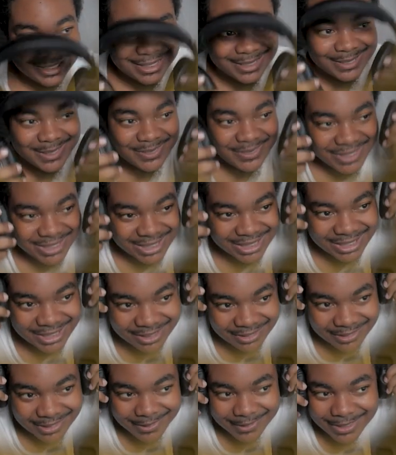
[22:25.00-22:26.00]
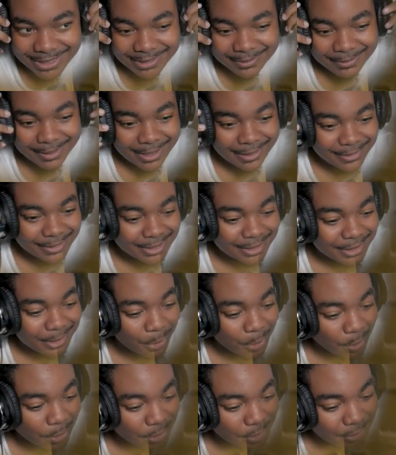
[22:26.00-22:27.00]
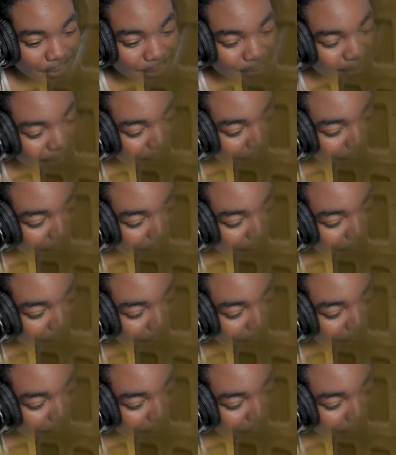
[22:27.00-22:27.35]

that's what we gotta do. It was around the corner. It was